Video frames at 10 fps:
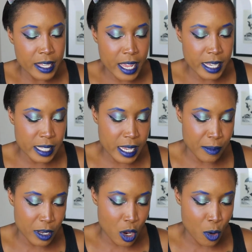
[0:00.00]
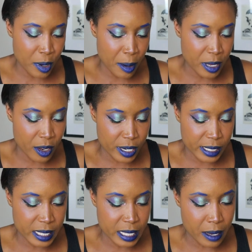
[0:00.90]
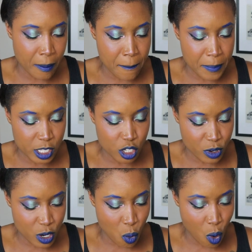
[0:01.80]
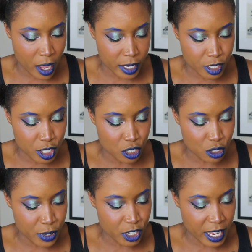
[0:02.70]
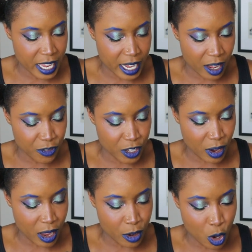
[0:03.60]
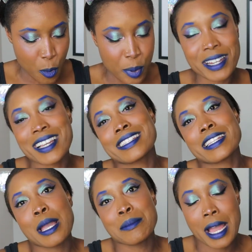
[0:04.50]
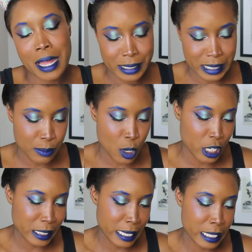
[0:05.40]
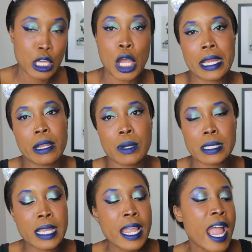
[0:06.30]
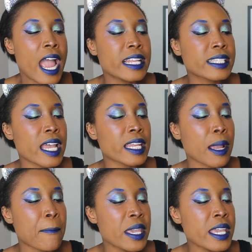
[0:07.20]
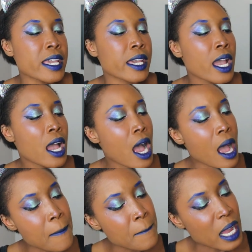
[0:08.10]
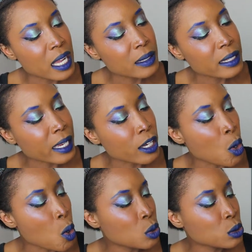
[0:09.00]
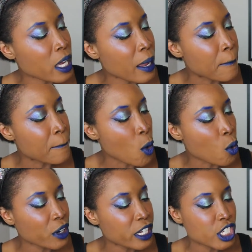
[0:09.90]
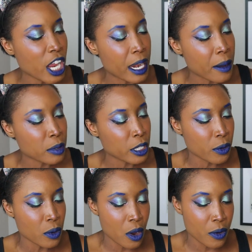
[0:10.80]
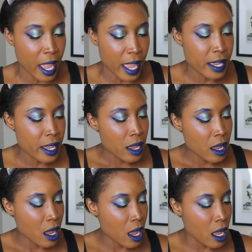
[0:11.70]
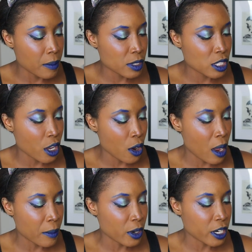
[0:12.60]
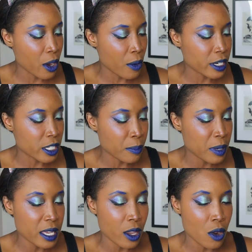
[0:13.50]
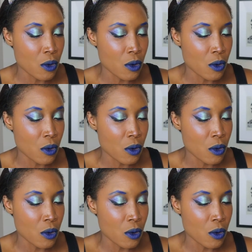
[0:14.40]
The next thing I'm going to open up here is the Mystery Quad 2, which I cannot figure out how to open because I'm not as smart as I thought I was. And it's got like a pink, um, uh, like a gold, a orange, and a blue. Okay. Um, so I'm going to go into the pink.